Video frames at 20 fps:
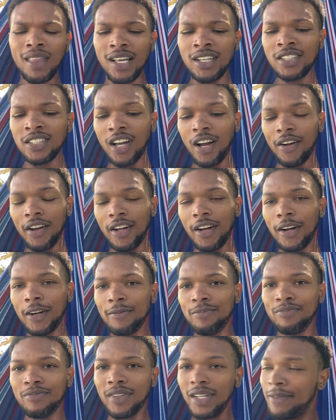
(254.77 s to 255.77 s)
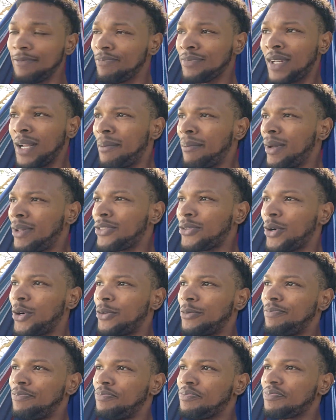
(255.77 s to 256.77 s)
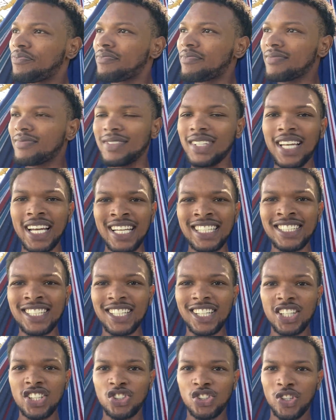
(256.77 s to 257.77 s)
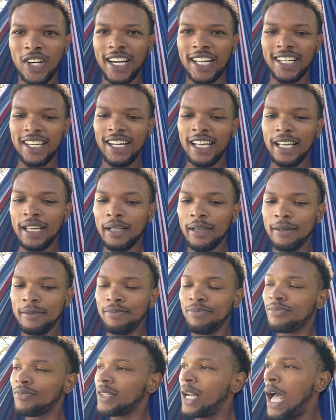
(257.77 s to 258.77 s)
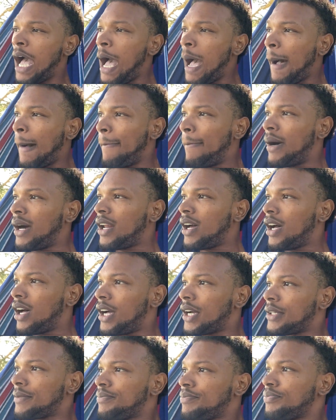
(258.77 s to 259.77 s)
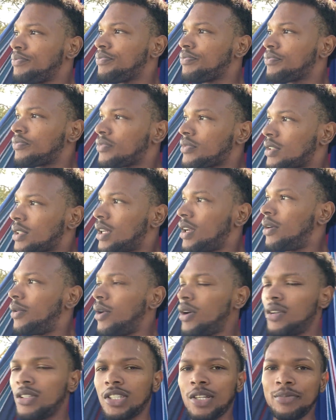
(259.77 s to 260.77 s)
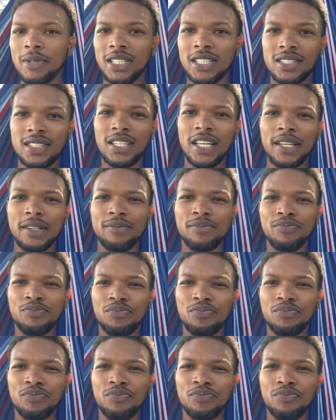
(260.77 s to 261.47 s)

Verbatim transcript: sorry, y'all, my throat is a little dry today. But uh, what was I about to say?